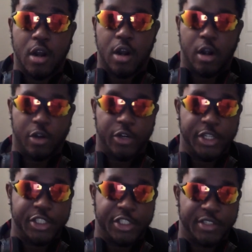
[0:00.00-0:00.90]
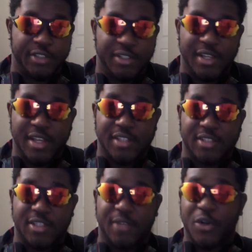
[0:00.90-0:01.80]
her creatures.
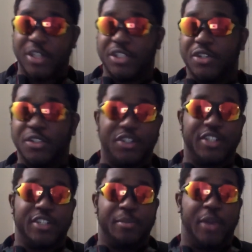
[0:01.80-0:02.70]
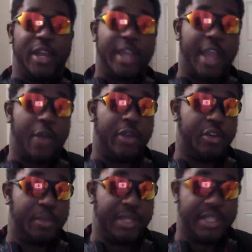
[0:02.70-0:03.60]
So of course she'll use the creature to break out, and
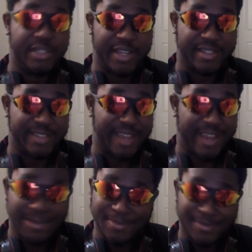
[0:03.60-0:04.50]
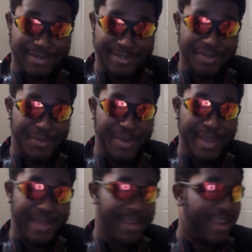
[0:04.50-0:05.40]
it'll be easy as that. So in a
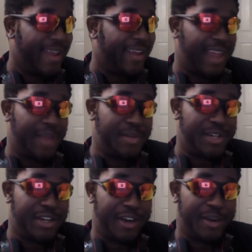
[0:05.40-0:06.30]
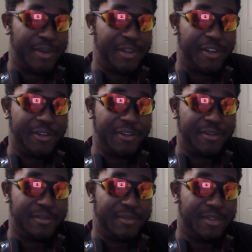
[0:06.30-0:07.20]
way, capturing her
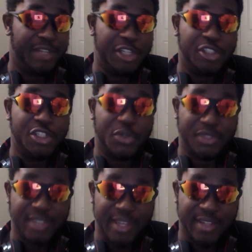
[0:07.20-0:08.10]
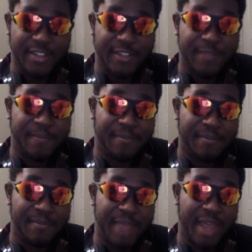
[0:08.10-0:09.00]
little to no sense.
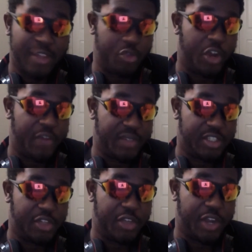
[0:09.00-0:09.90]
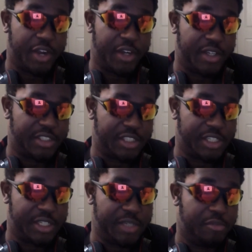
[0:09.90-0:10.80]
Ellen's Raven's still there, and
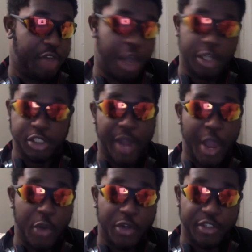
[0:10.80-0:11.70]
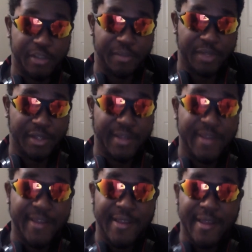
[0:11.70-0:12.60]
she knocks her out or something.
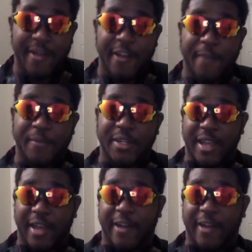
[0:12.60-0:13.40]
But yeah,